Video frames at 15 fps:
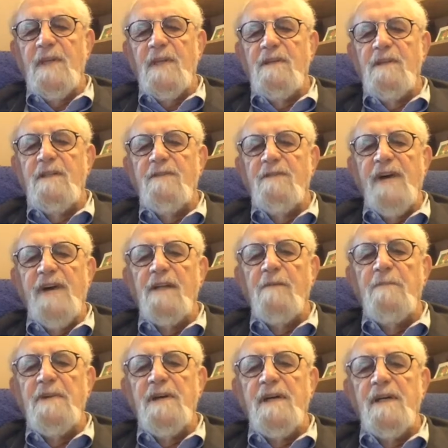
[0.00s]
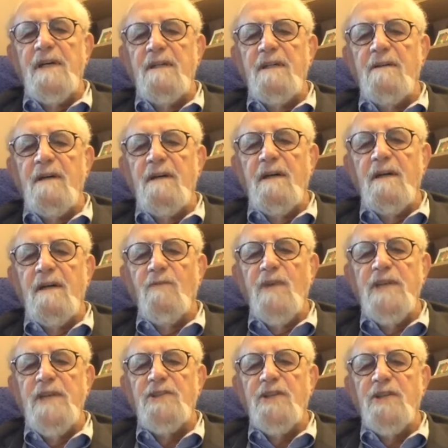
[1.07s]
developing
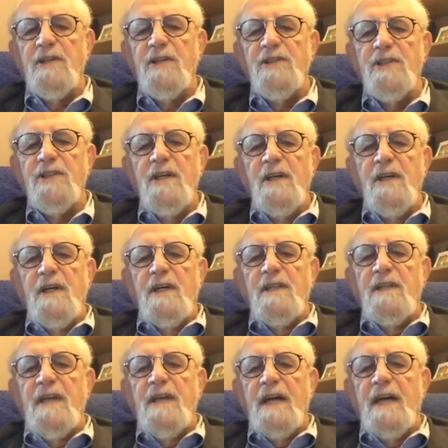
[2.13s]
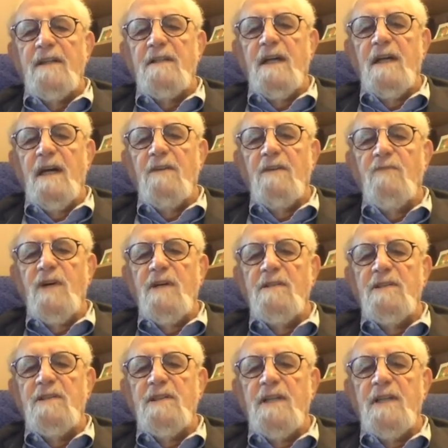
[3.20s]
research that
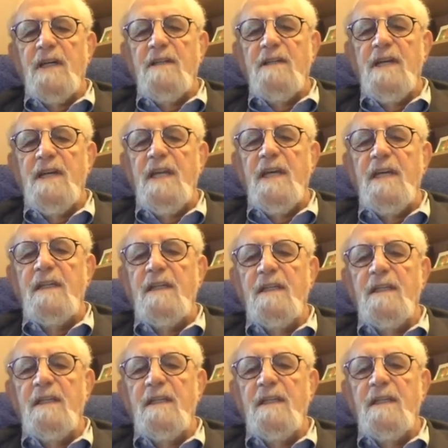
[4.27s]
was needing